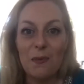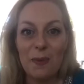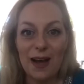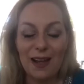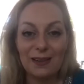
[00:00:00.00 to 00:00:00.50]

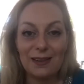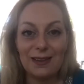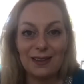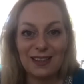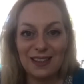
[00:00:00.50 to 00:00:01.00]
but
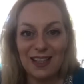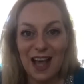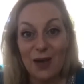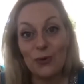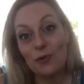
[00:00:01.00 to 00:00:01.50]

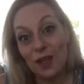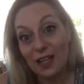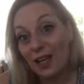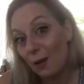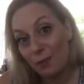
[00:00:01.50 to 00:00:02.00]
i was very
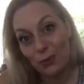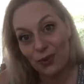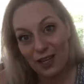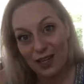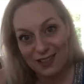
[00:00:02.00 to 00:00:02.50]
happy with
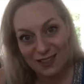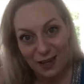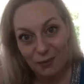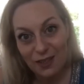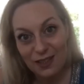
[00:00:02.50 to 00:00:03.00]
their
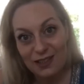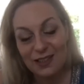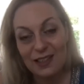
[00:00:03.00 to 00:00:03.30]
assignments